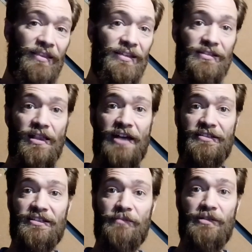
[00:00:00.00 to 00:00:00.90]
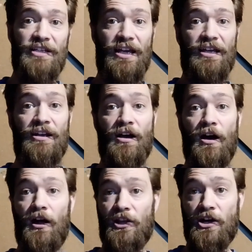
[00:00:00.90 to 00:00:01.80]
These classes can be taken
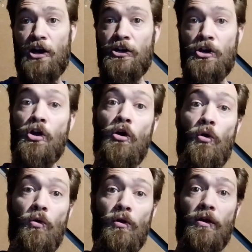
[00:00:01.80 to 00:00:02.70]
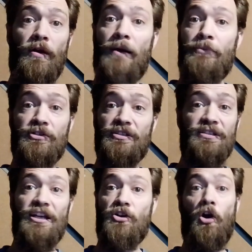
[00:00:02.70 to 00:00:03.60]
a la carte, or a person
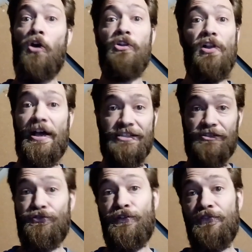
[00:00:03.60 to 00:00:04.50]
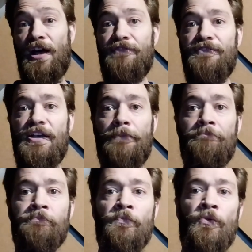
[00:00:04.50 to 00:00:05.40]
can take all the classes for a flat fee.
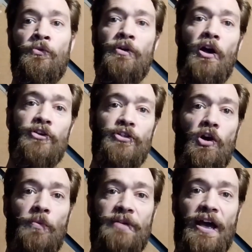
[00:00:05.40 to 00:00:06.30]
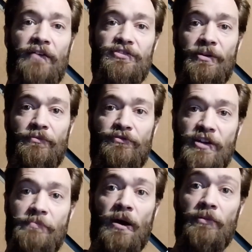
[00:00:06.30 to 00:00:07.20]
We also hope to have some
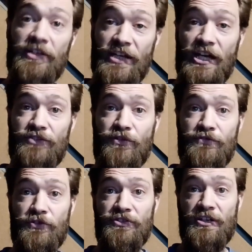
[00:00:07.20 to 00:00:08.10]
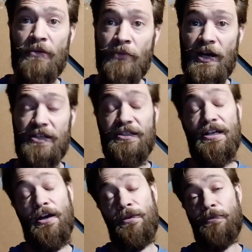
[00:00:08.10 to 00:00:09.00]
free public days for folks to come by and
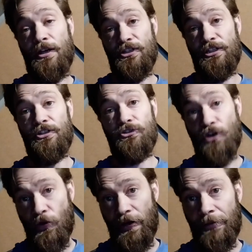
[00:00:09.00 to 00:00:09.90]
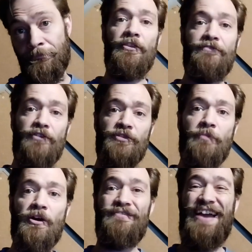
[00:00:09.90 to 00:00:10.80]
see how the project is going. The first
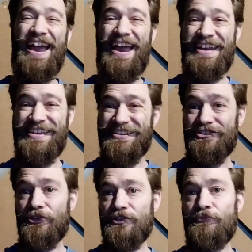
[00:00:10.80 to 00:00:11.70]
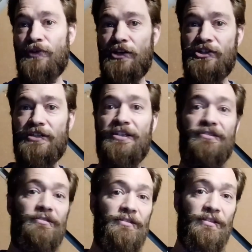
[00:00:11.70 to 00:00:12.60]
part of any construction project
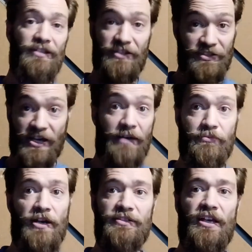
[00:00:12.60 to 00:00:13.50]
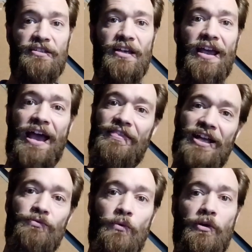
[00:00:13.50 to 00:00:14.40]
is the design process, and
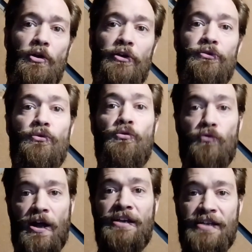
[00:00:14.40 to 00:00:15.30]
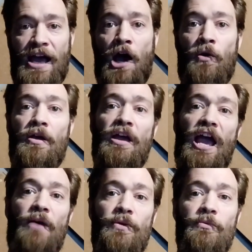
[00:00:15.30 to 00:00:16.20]
that's what we're going through right now,
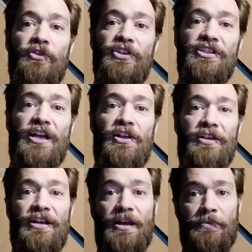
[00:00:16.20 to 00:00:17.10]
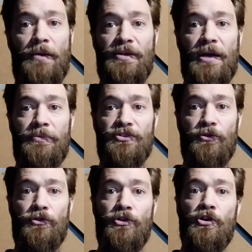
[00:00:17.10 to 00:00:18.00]
and we will detail in an upcoming
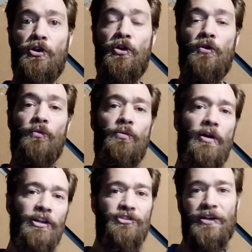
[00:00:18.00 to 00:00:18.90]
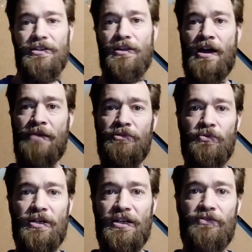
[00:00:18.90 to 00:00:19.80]
episode. We want to tread the line
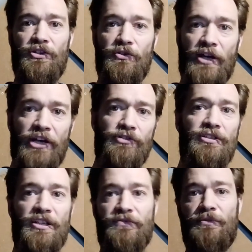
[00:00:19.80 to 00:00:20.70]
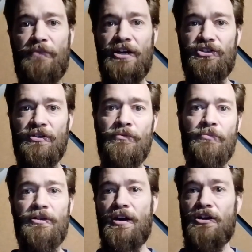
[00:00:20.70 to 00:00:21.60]
between giving you interesting information
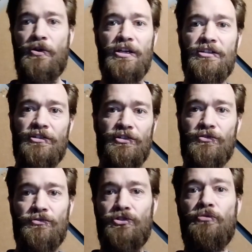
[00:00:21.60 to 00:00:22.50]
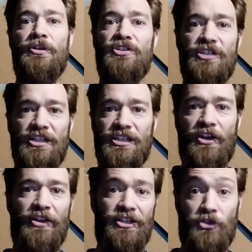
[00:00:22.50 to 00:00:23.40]
but not going into too much
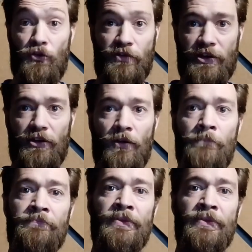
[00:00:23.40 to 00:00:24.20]
detail that it's overkill.